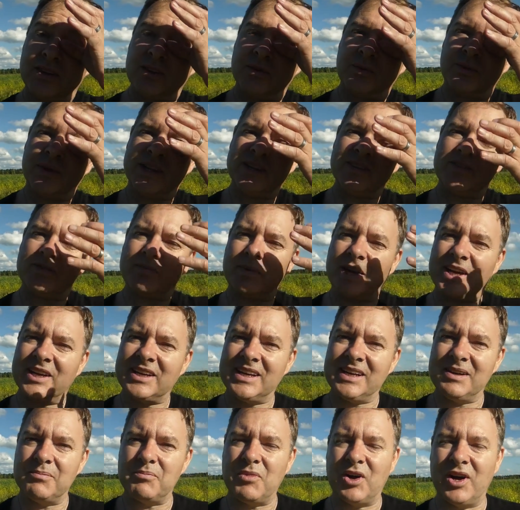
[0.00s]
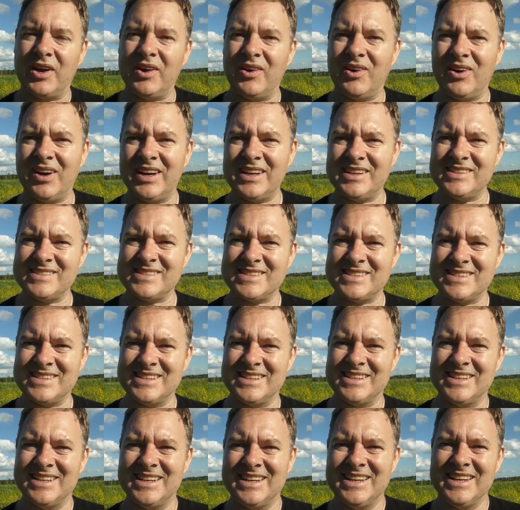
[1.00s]
The wind's making my
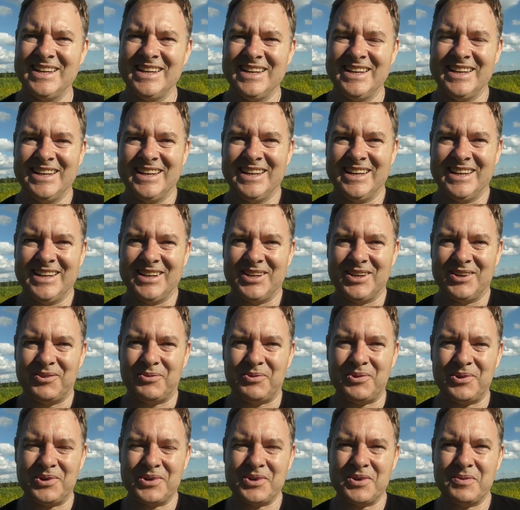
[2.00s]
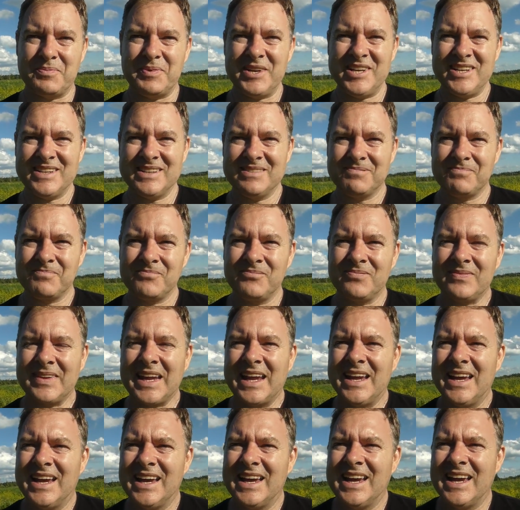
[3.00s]
eyes water a bit.
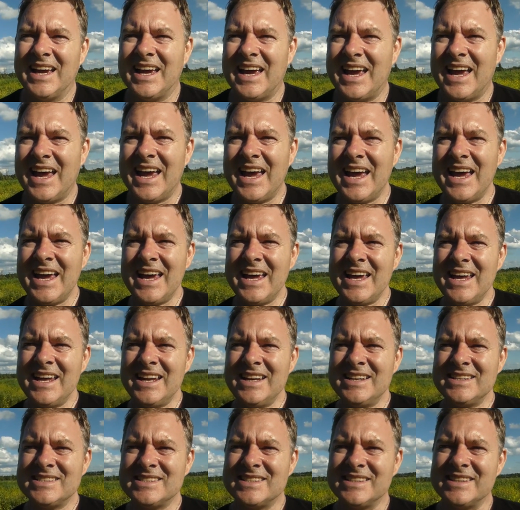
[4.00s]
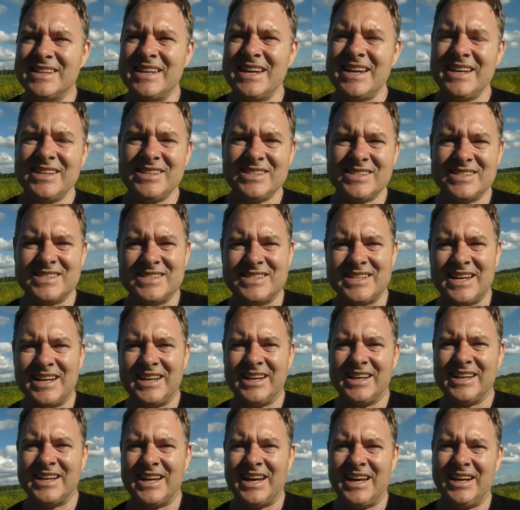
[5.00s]
And they're just
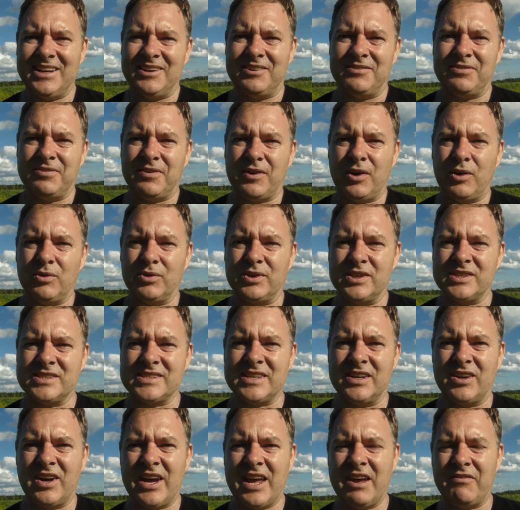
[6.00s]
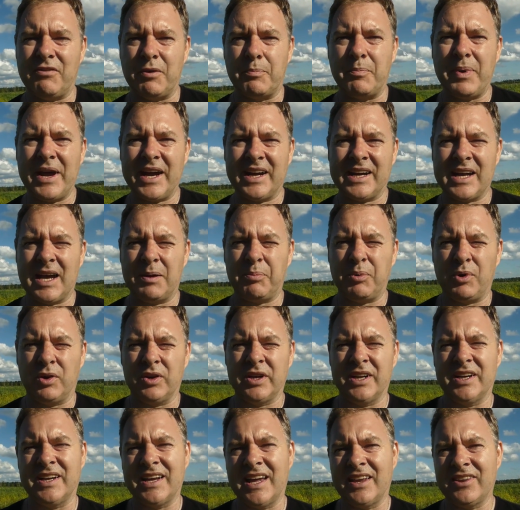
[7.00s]
dedicated folders, and I have a backup
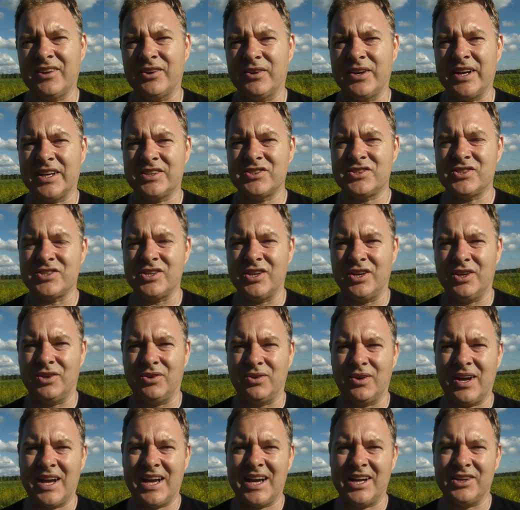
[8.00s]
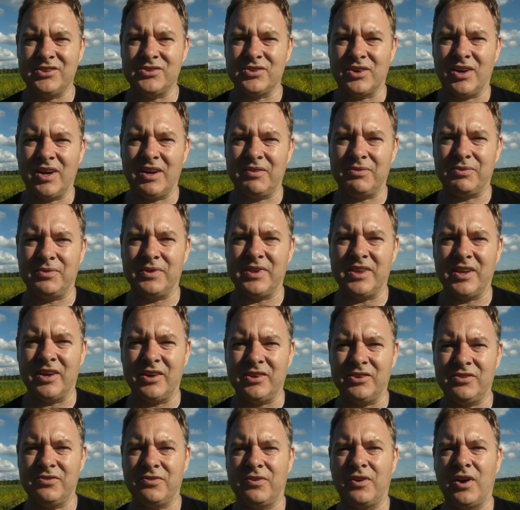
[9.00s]
on another external hard drive with
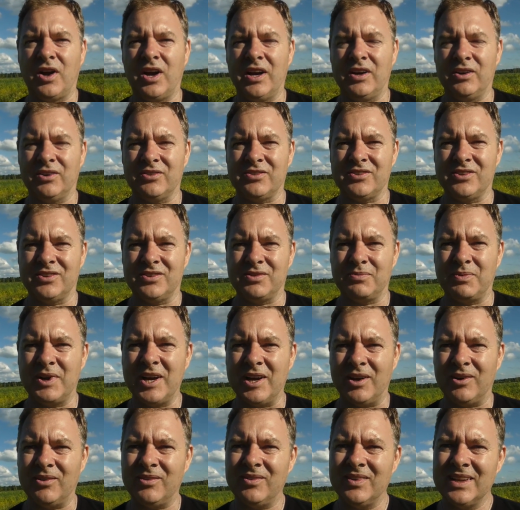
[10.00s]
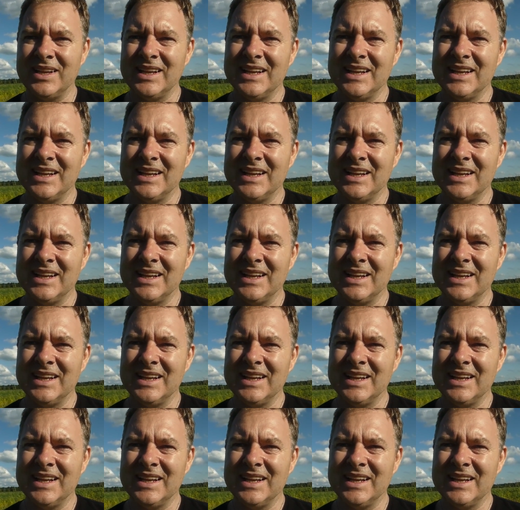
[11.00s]
those files as well.